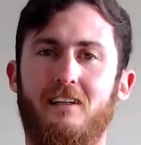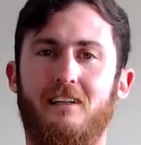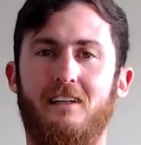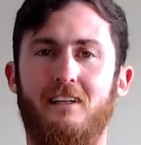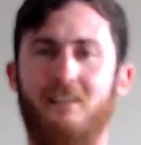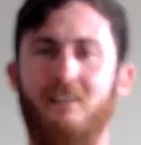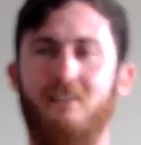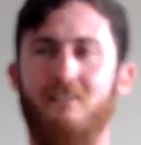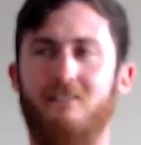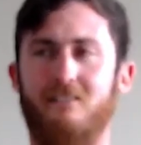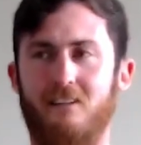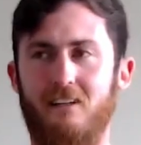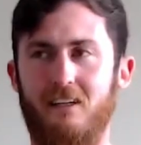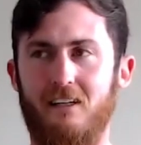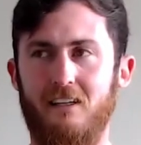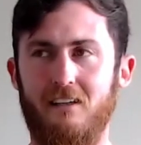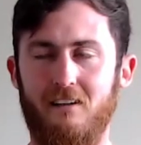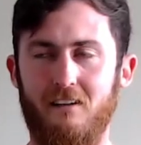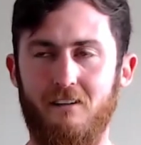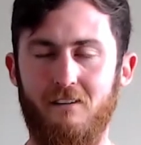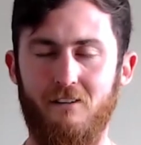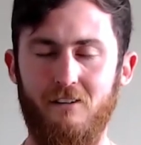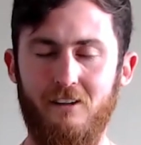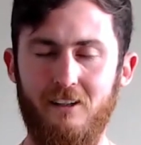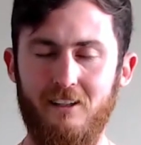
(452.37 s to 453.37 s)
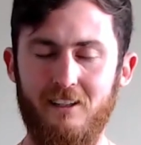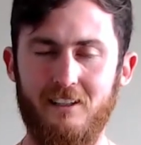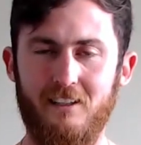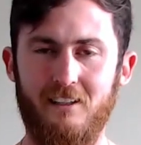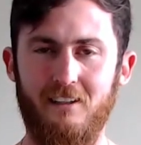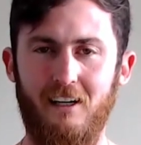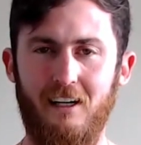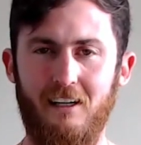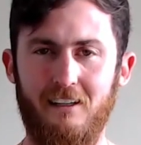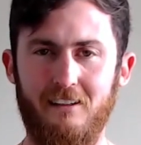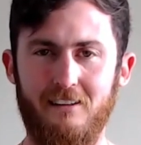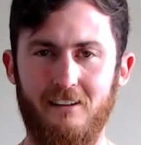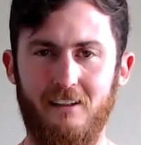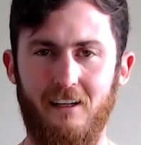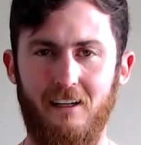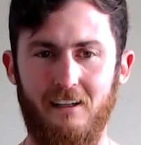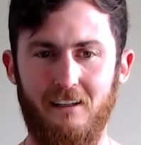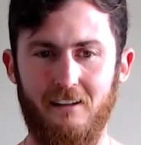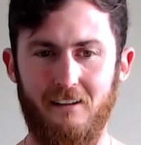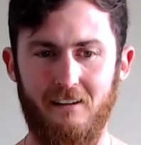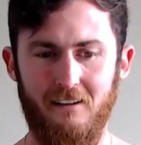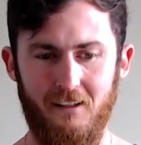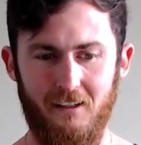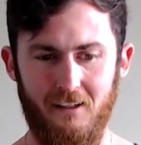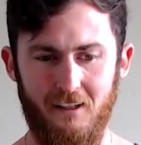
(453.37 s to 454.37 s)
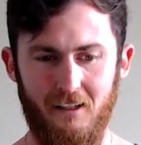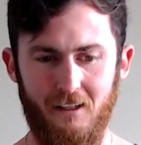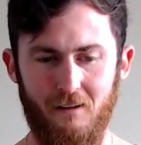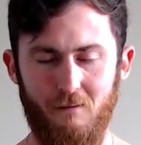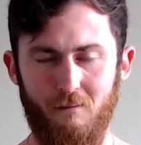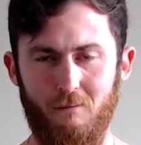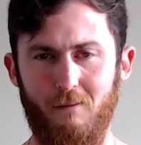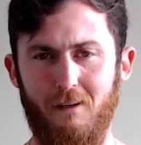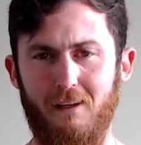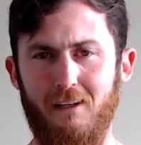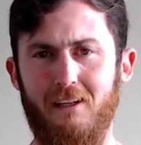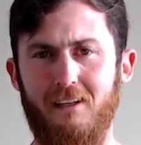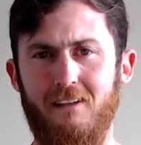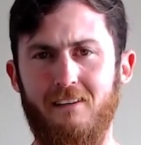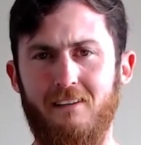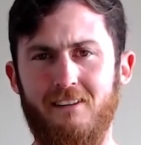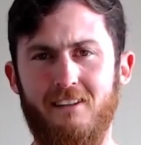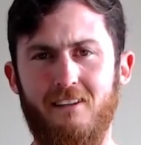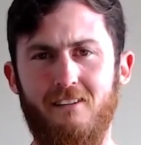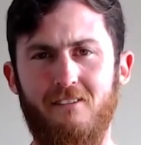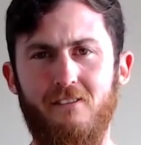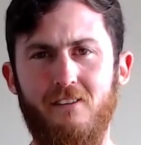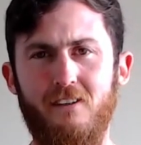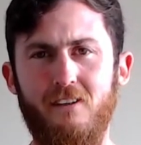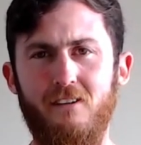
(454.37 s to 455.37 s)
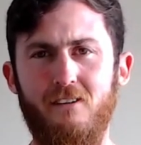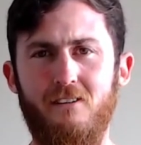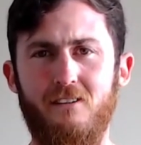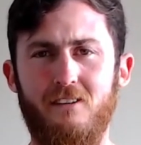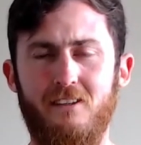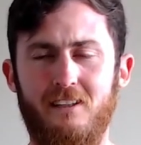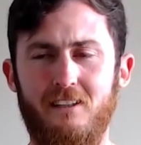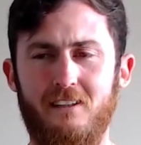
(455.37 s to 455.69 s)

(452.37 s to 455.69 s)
And I was like, well, this guy has like millions of views.